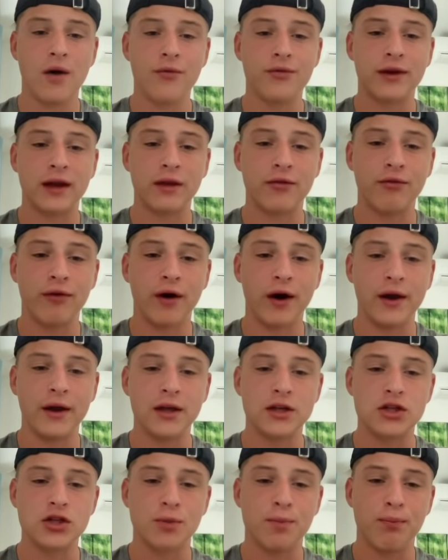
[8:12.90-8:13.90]
after that
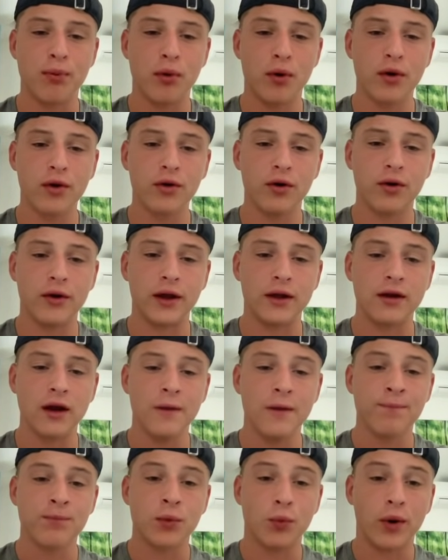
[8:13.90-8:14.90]
finding support on it.
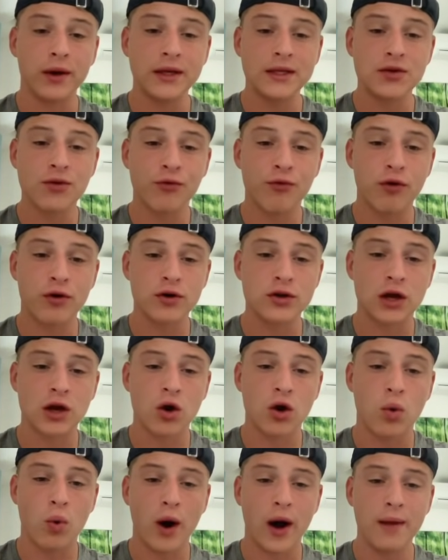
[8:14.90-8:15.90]
What is, of course, a
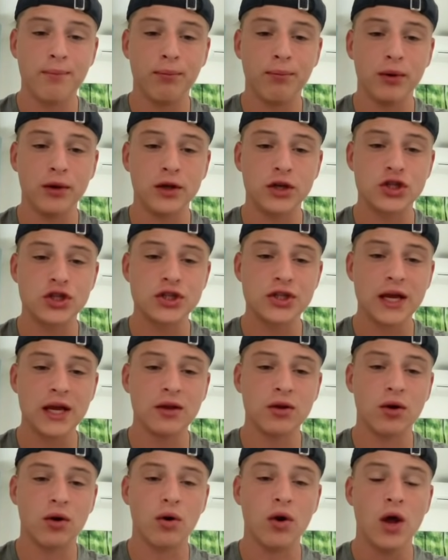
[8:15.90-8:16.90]
quite bullish
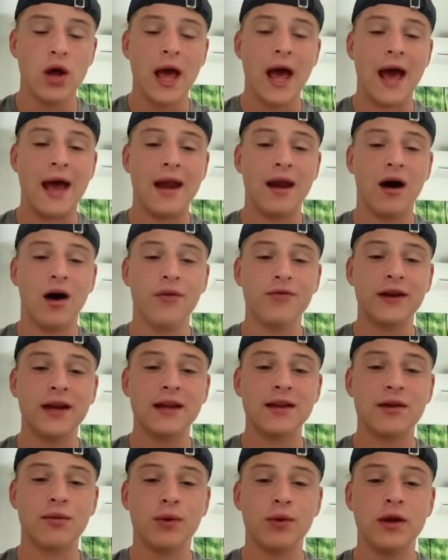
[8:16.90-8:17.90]
signal. And after
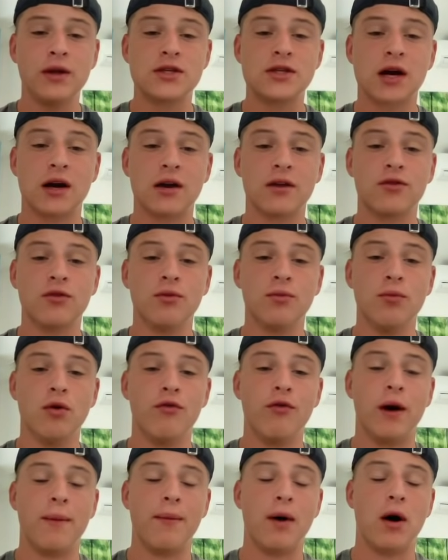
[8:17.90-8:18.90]
that, we started to
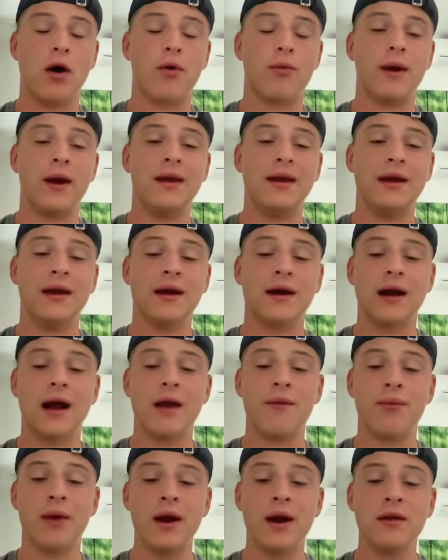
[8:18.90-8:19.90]
move up already here.
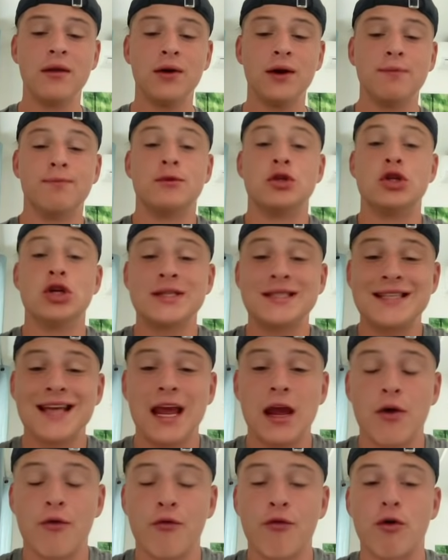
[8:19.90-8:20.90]
And right now, I'm just
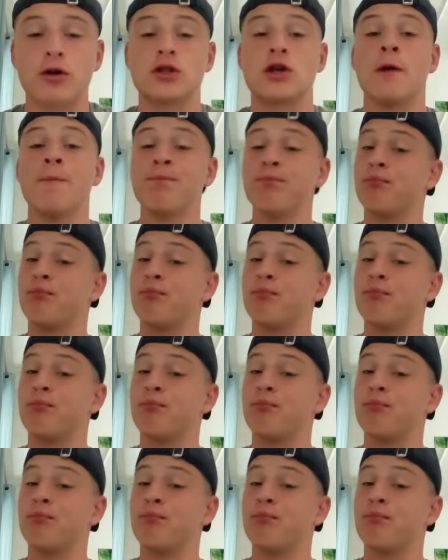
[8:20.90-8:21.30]
seeing, of course,